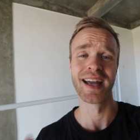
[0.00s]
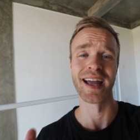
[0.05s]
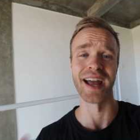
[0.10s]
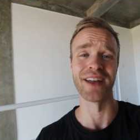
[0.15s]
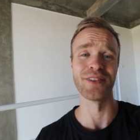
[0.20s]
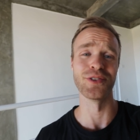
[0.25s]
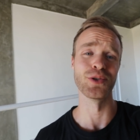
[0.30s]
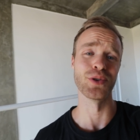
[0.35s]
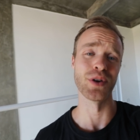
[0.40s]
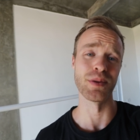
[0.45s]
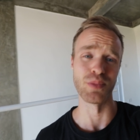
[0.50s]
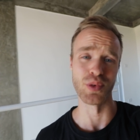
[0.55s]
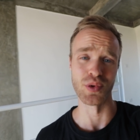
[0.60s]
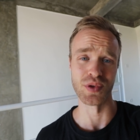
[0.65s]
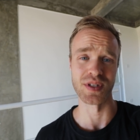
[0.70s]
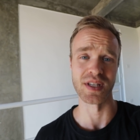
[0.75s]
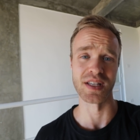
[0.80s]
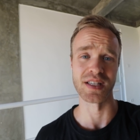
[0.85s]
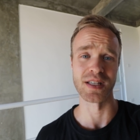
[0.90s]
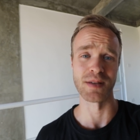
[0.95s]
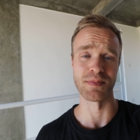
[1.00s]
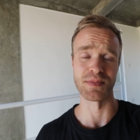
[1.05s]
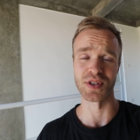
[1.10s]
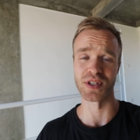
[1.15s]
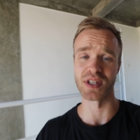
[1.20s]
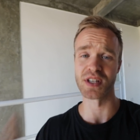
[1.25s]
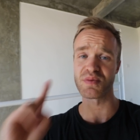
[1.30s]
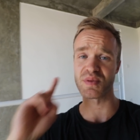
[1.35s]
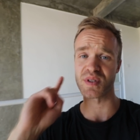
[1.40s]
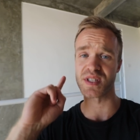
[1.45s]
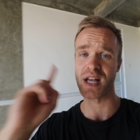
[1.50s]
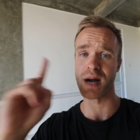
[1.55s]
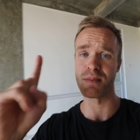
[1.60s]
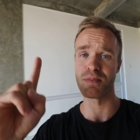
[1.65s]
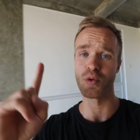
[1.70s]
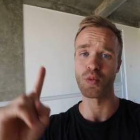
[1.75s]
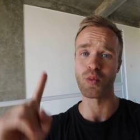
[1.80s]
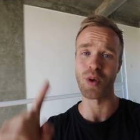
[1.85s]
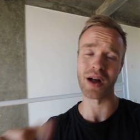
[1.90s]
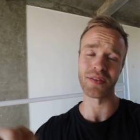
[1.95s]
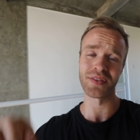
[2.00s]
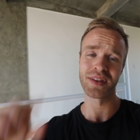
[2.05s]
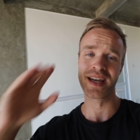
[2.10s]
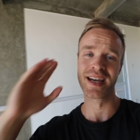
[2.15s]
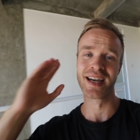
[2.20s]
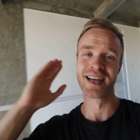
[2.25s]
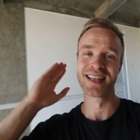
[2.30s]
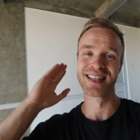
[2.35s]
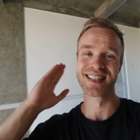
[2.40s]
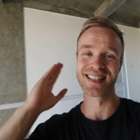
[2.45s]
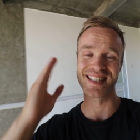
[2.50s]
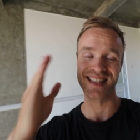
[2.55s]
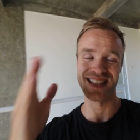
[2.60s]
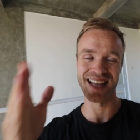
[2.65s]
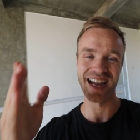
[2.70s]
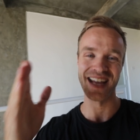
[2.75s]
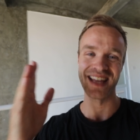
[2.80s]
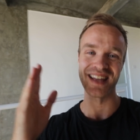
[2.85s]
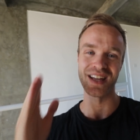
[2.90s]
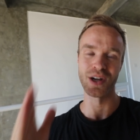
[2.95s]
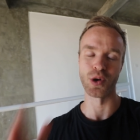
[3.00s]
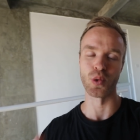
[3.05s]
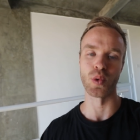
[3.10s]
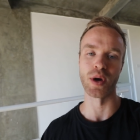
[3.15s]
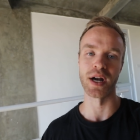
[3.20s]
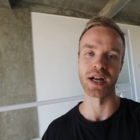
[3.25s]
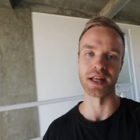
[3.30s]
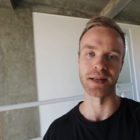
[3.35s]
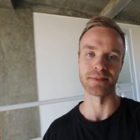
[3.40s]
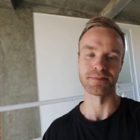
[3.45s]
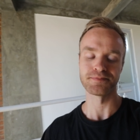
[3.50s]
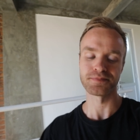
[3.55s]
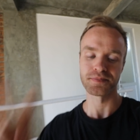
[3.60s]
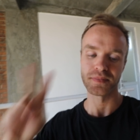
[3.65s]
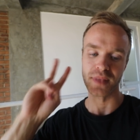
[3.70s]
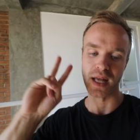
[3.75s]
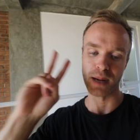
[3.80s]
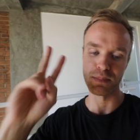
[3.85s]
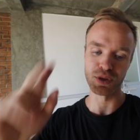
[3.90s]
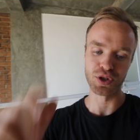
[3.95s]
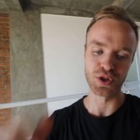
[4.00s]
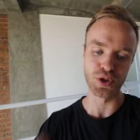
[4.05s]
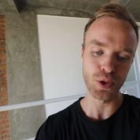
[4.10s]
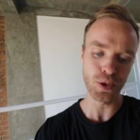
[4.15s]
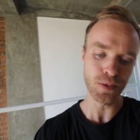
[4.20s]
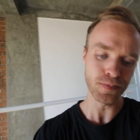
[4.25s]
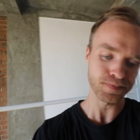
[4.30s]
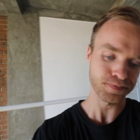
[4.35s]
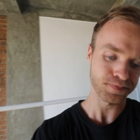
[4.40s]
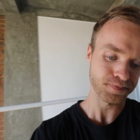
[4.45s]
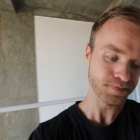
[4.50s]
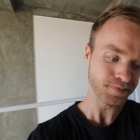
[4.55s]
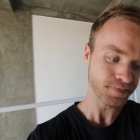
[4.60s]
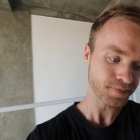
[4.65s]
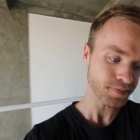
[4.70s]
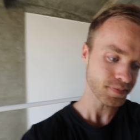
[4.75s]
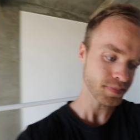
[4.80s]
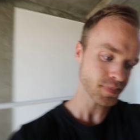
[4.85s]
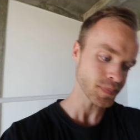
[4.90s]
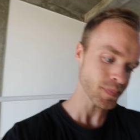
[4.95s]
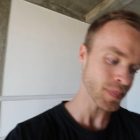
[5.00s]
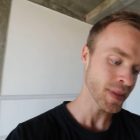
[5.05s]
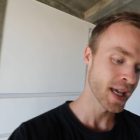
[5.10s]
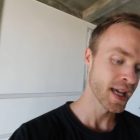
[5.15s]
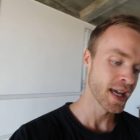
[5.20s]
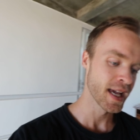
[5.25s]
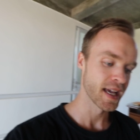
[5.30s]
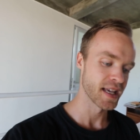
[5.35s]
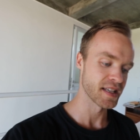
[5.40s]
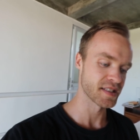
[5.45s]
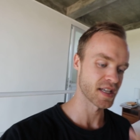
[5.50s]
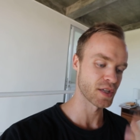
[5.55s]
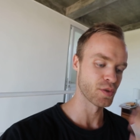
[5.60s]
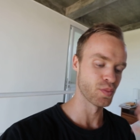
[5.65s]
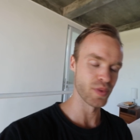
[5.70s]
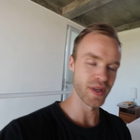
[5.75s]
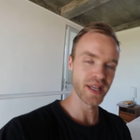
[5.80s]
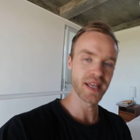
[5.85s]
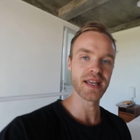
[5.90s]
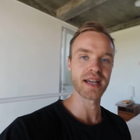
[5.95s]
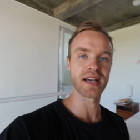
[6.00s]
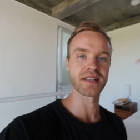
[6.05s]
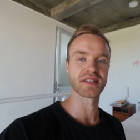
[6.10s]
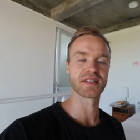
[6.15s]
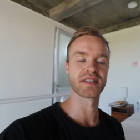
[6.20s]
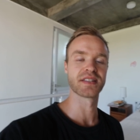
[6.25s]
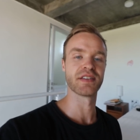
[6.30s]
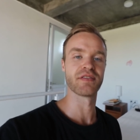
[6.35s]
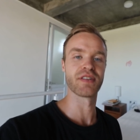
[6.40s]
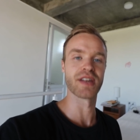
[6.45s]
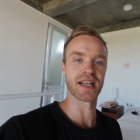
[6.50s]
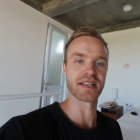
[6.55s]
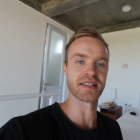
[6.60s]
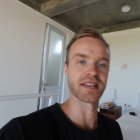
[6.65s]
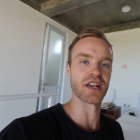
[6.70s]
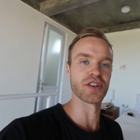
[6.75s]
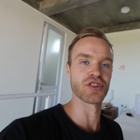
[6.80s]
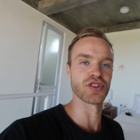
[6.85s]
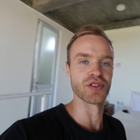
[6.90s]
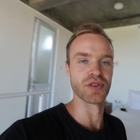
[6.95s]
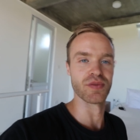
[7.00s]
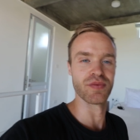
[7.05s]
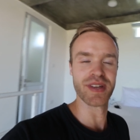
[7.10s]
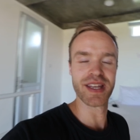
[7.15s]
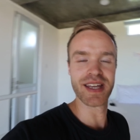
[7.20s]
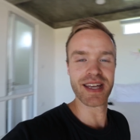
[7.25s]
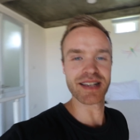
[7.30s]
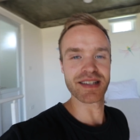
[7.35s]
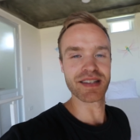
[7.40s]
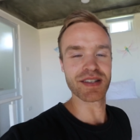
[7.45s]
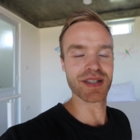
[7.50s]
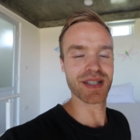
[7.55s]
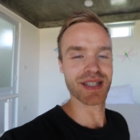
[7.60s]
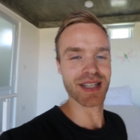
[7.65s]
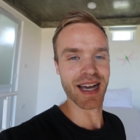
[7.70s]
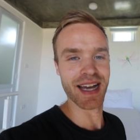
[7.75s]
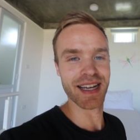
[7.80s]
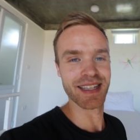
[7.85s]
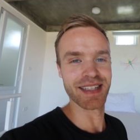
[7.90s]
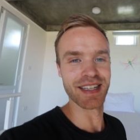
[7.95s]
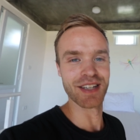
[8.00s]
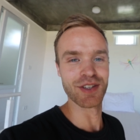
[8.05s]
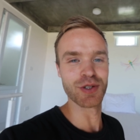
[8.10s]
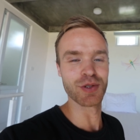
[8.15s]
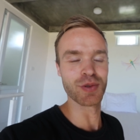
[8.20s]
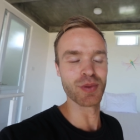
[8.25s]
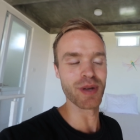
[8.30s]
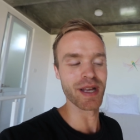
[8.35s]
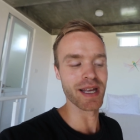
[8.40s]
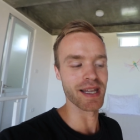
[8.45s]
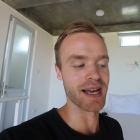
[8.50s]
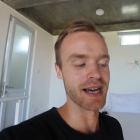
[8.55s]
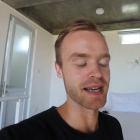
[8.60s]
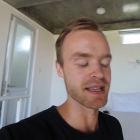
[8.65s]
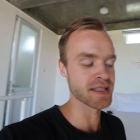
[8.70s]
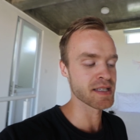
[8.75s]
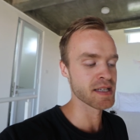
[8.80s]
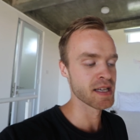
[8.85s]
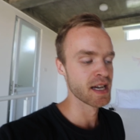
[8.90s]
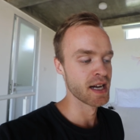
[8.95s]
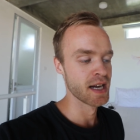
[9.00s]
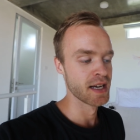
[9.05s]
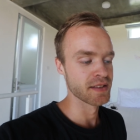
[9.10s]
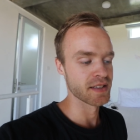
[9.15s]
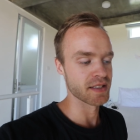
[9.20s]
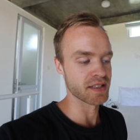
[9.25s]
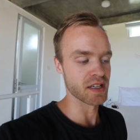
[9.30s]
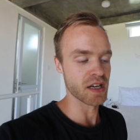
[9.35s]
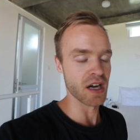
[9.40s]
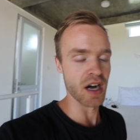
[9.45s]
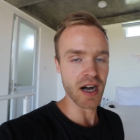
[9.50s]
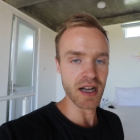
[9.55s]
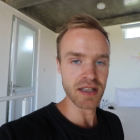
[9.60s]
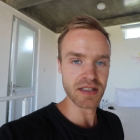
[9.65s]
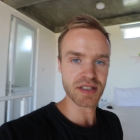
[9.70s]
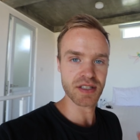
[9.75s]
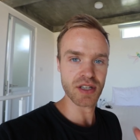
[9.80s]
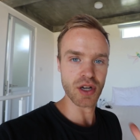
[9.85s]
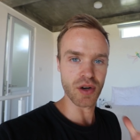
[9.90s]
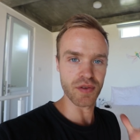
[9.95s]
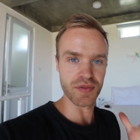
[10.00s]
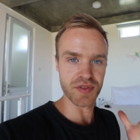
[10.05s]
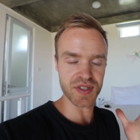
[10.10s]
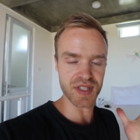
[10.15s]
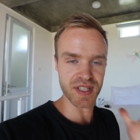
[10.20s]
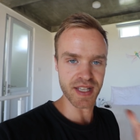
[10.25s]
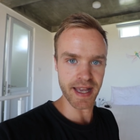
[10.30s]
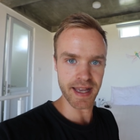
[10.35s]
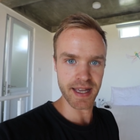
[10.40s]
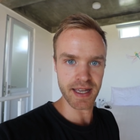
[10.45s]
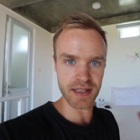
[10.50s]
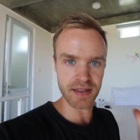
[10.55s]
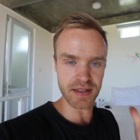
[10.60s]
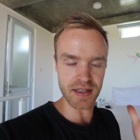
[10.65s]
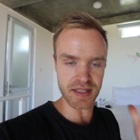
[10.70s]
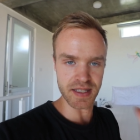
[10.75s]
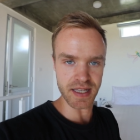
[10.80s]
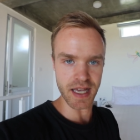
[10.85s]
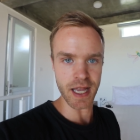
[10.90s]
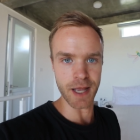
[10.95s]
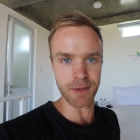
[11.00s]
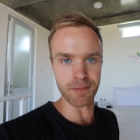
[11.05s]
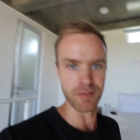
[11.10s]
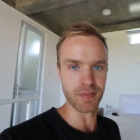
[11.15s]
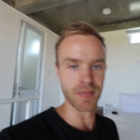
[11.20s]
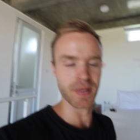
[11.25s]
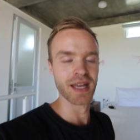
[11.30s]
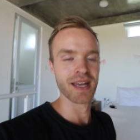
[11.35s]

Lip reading: and your immune system. So this was number one, stay ready. Number two is that we as a civilization, we as a society should realize that the cost of staying the same